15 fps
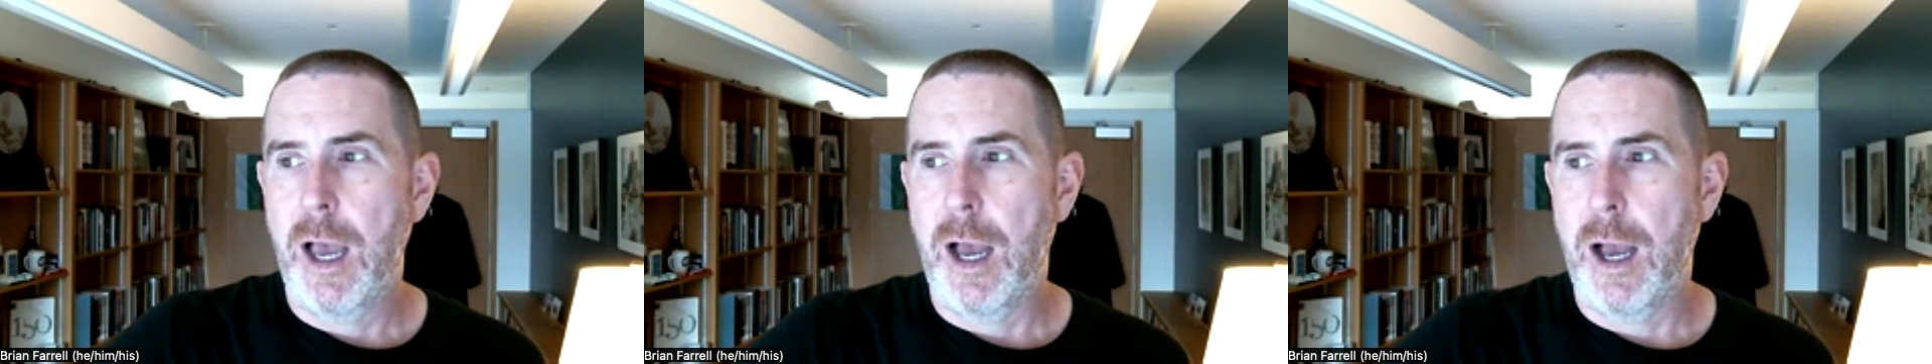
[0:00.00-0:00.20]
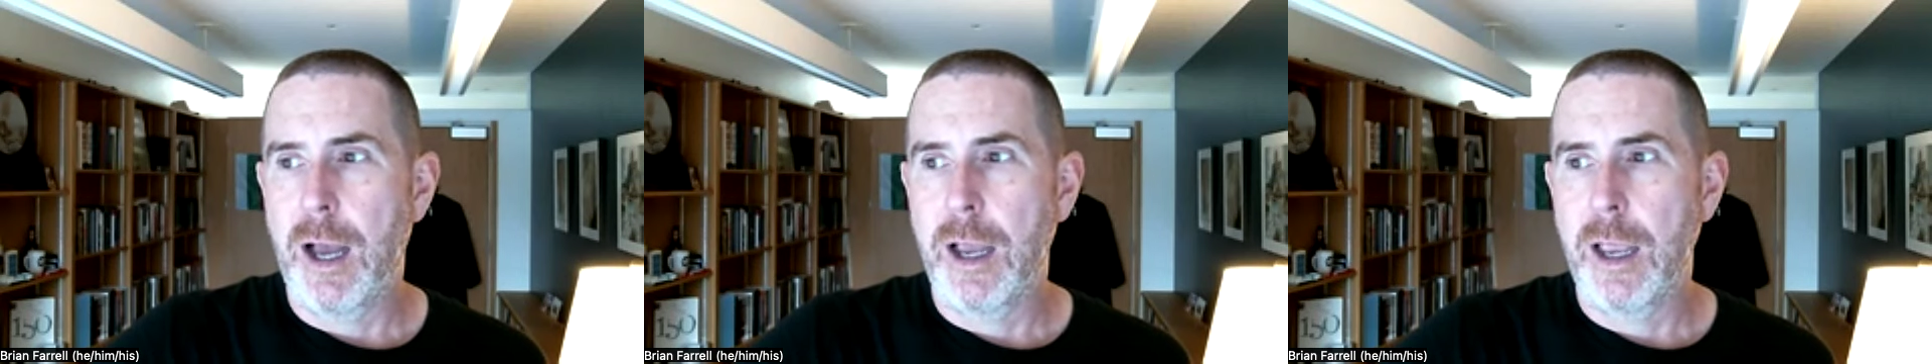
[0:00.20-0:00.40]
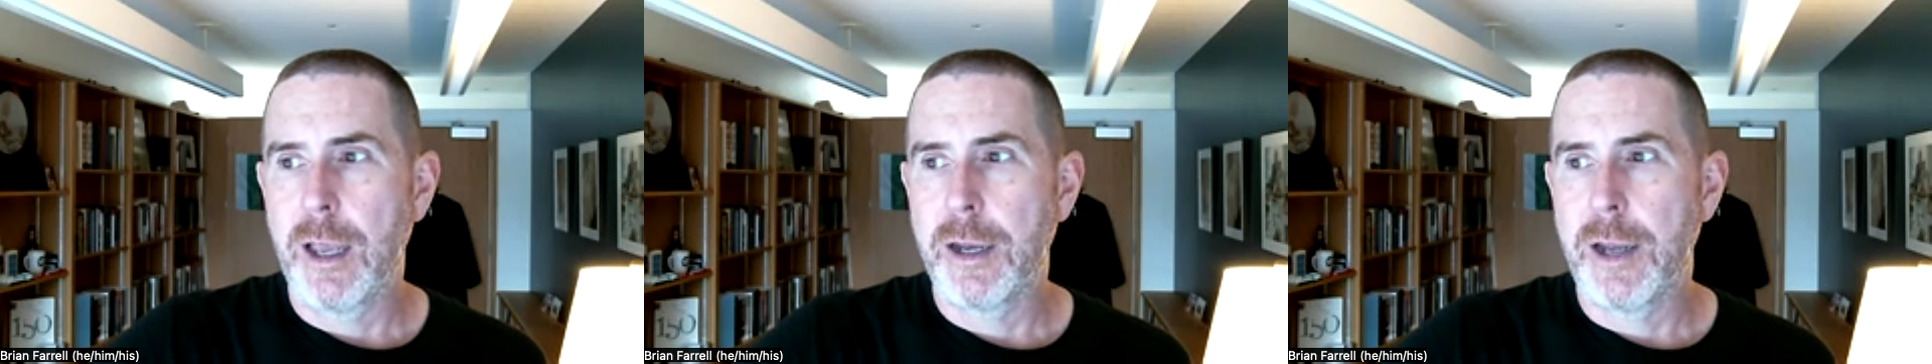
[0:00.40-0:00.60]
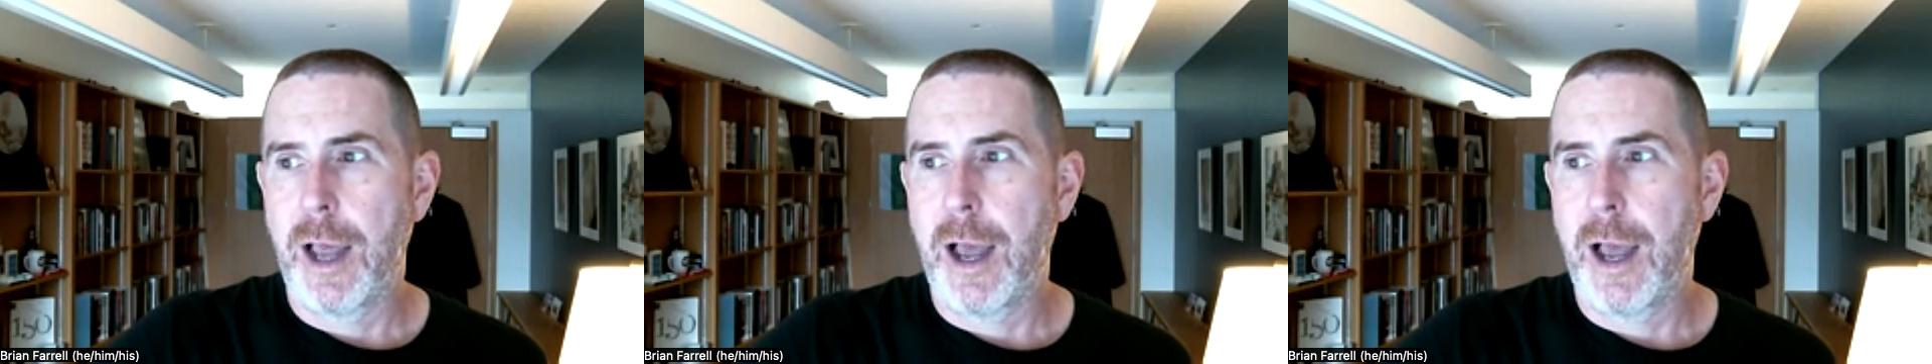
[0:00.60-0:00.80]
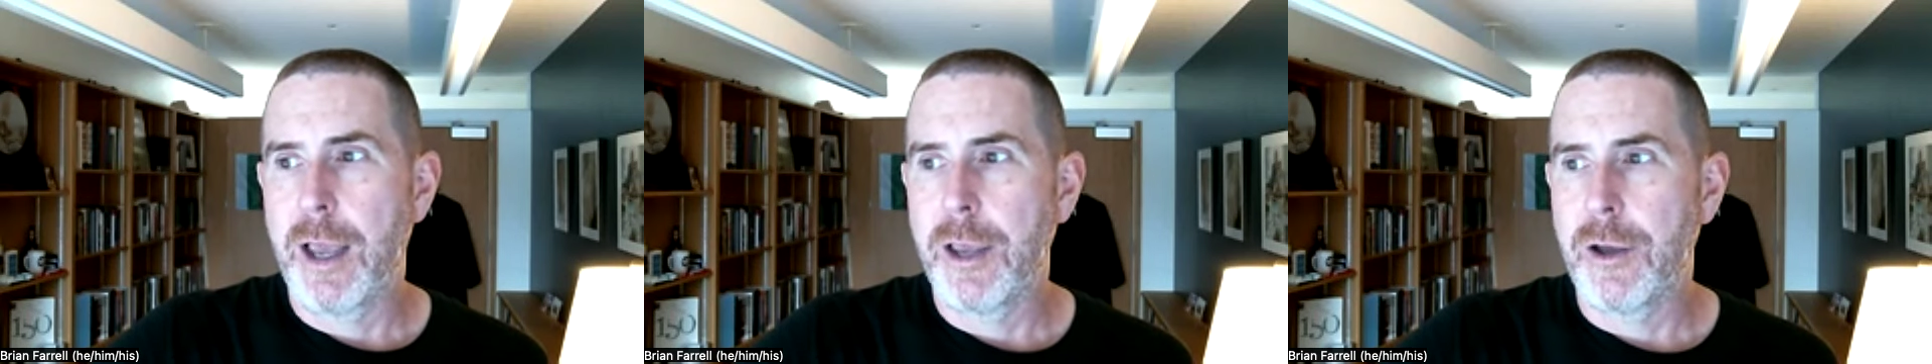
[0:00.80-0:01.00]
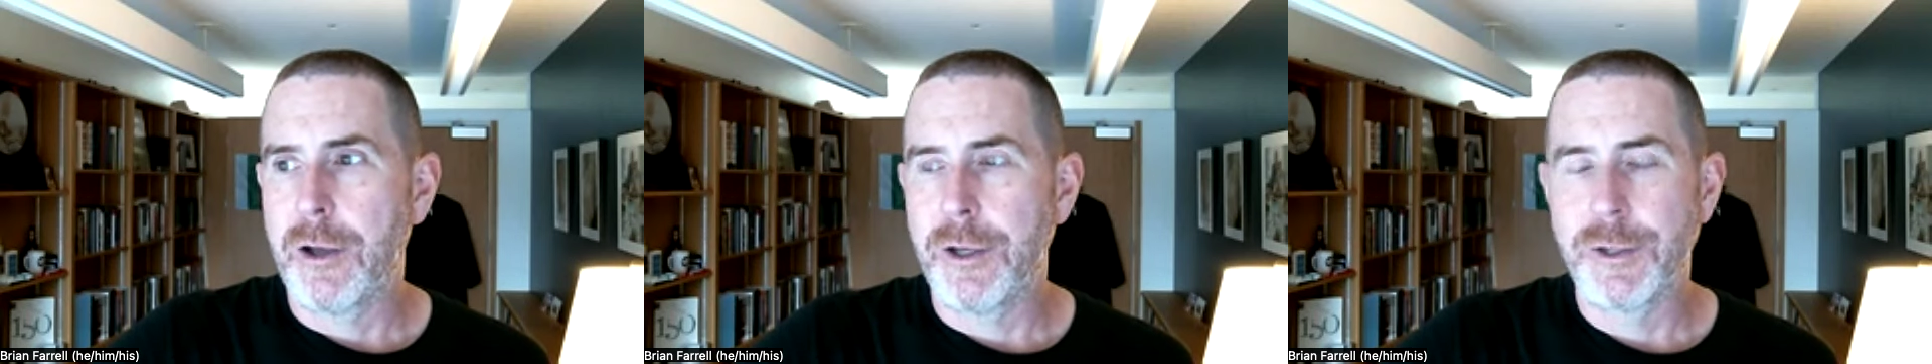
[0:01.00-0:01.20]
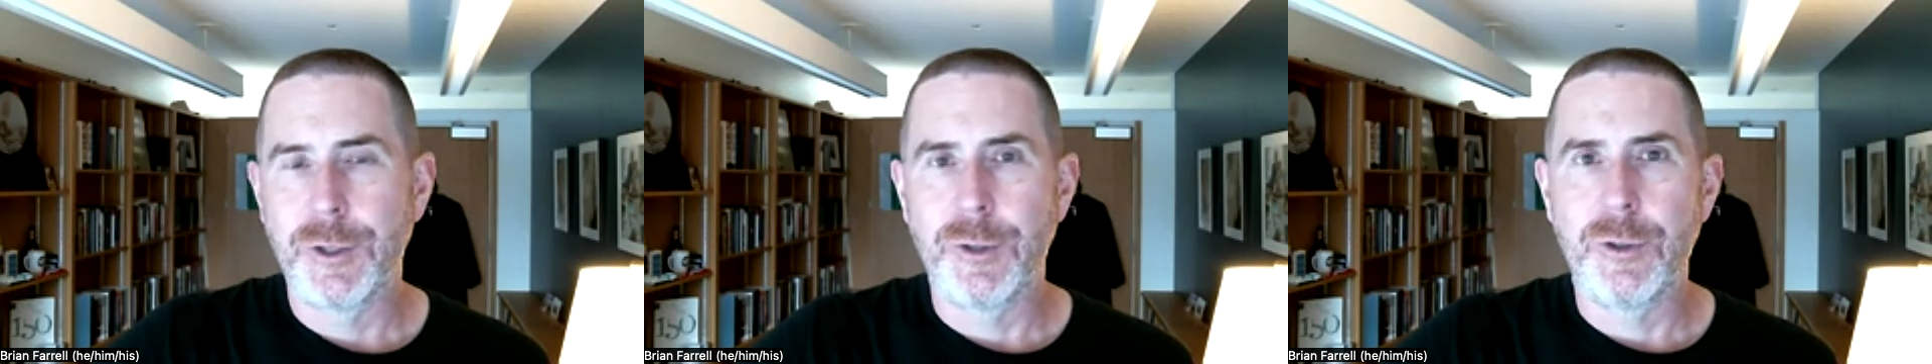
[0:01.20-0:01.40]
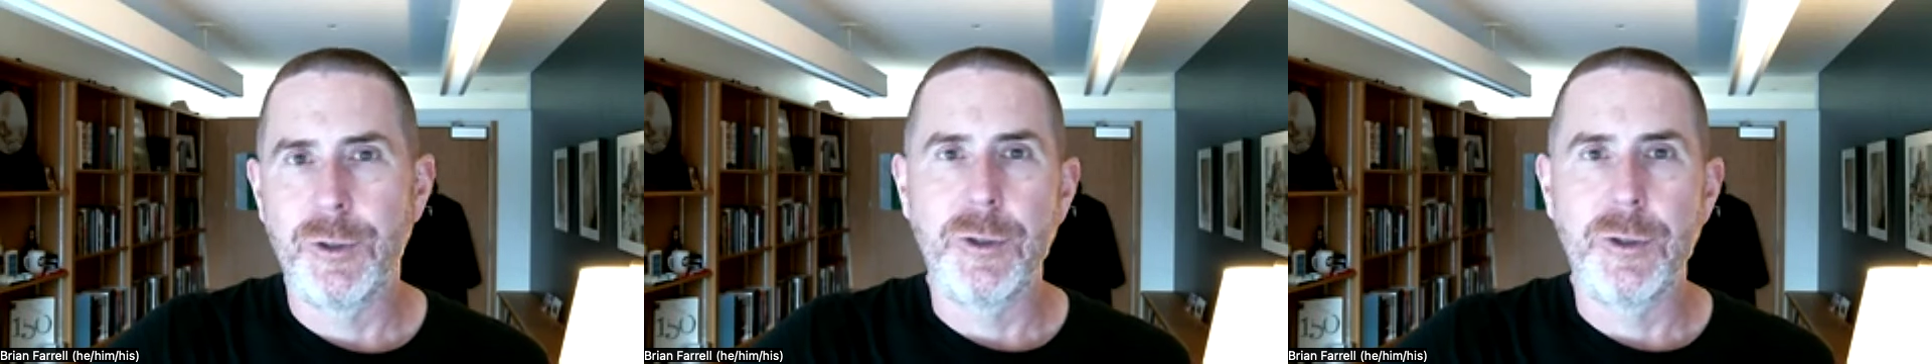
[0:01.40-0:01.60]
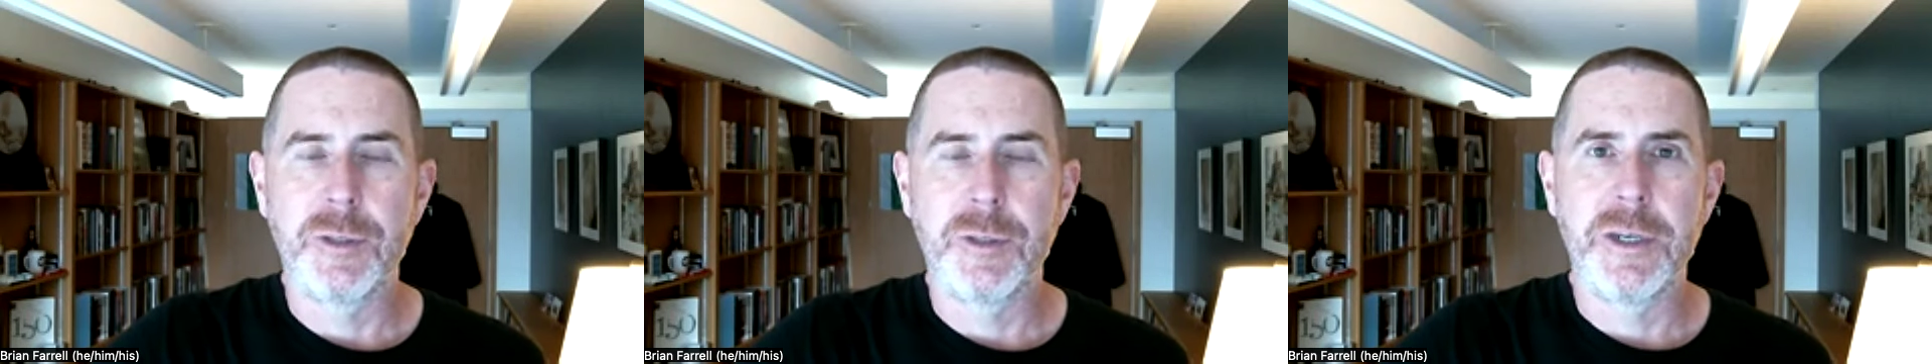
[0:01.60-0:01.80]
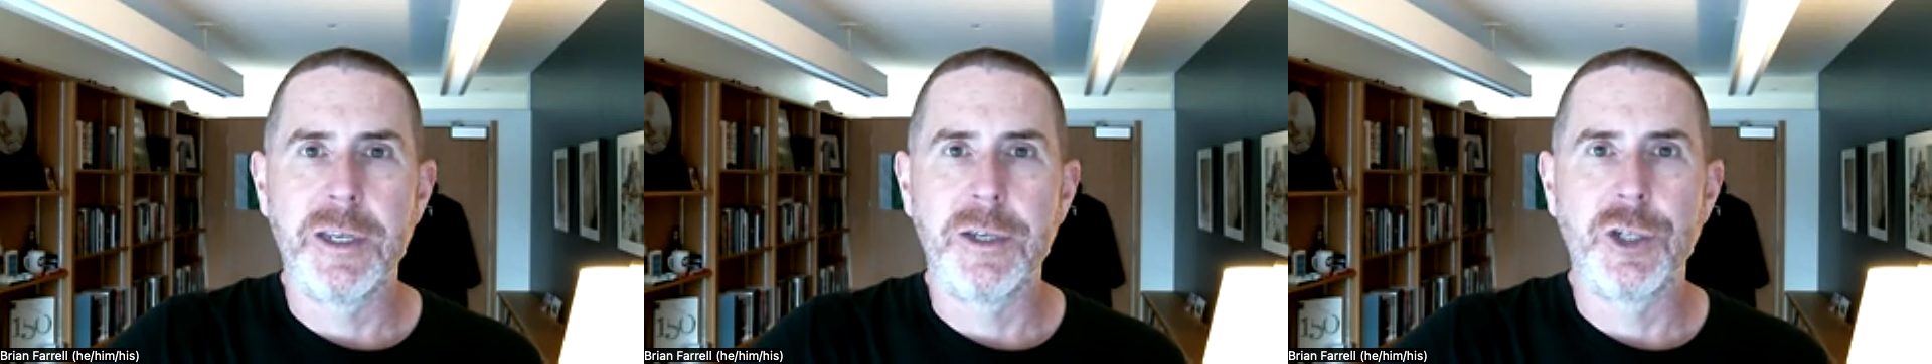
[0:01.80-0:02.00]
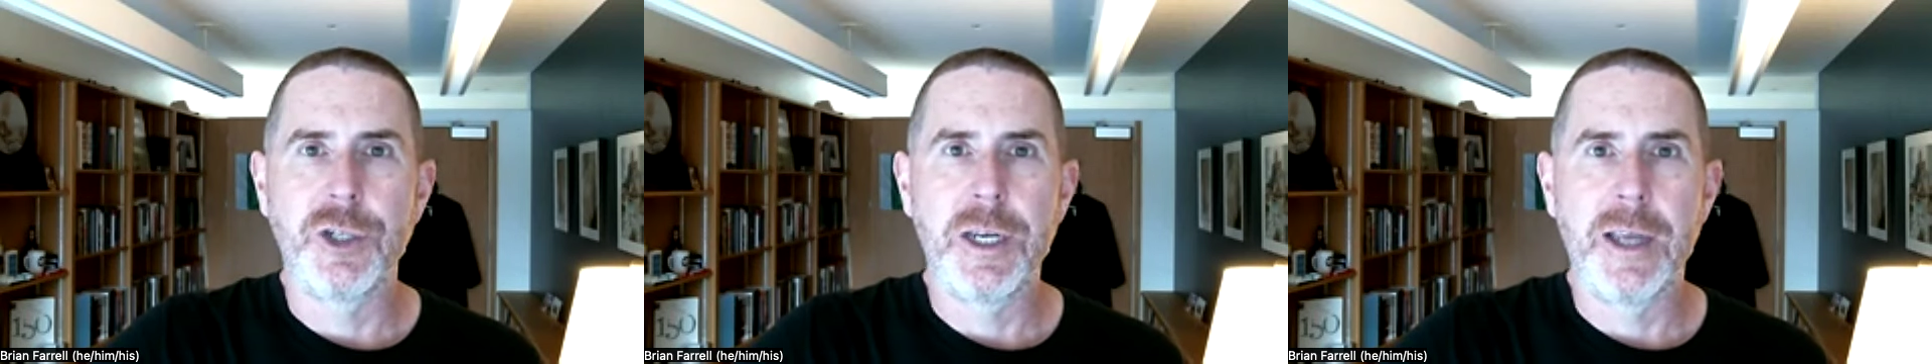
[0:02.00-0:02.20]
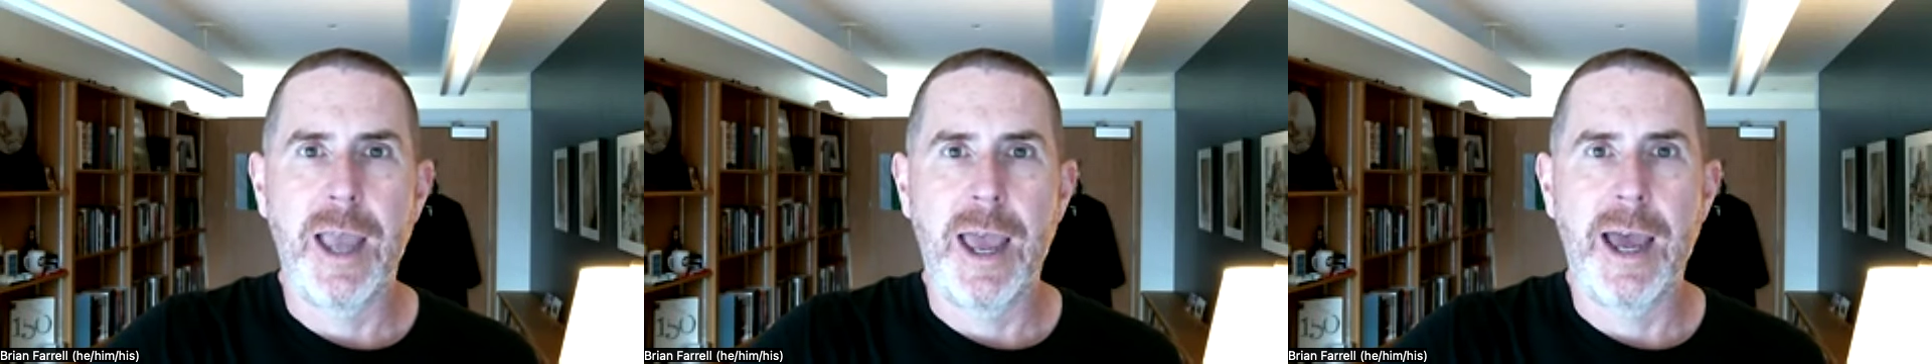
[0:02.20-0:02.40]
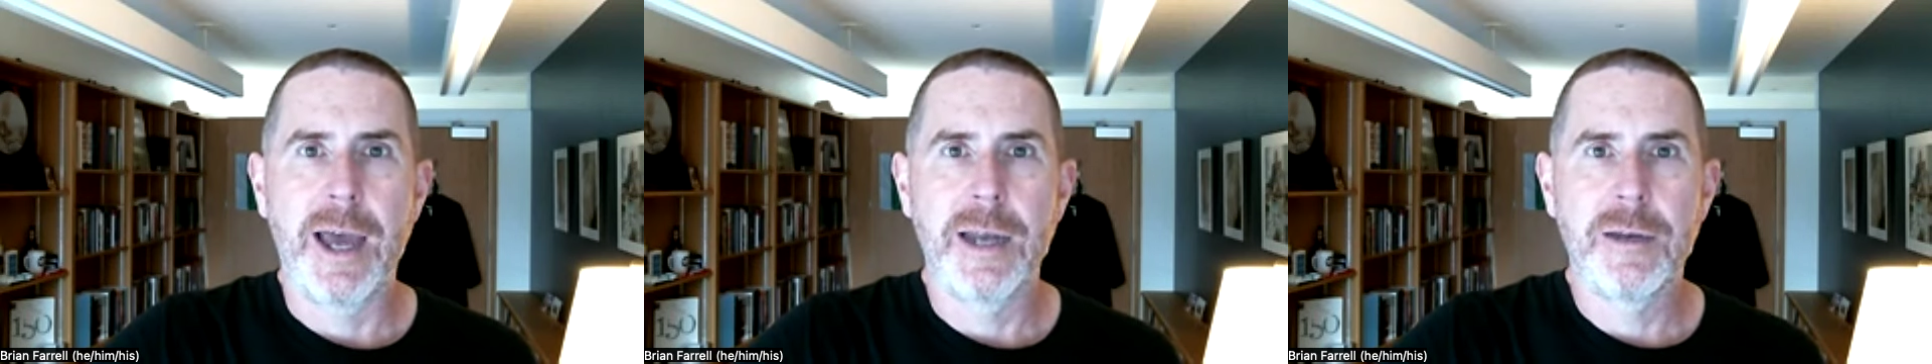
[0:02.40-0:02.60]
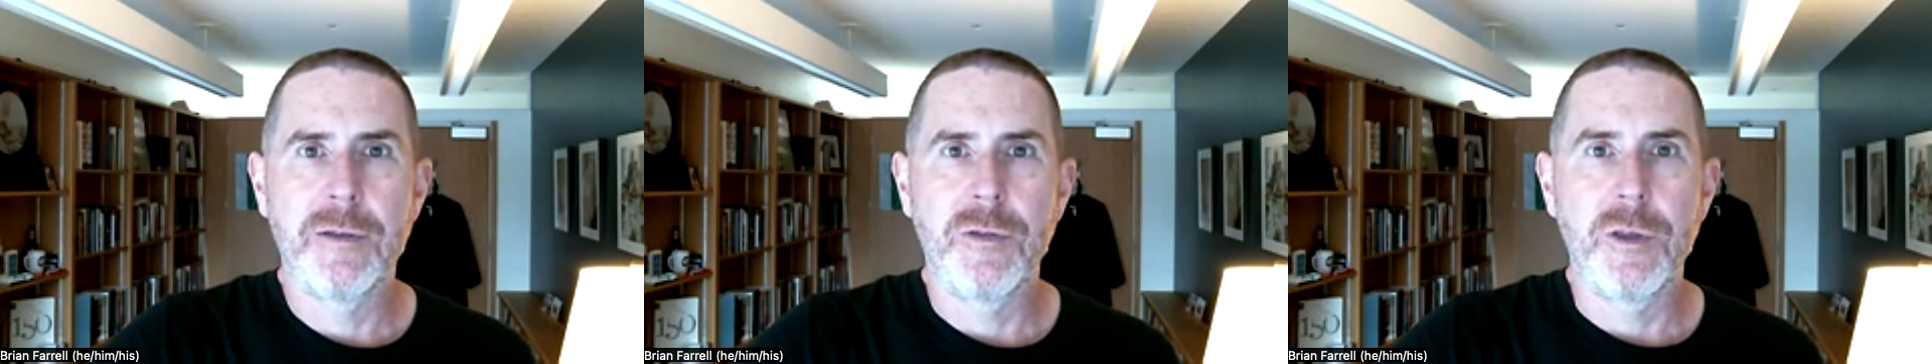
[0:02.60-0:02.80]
And I also do some teaching at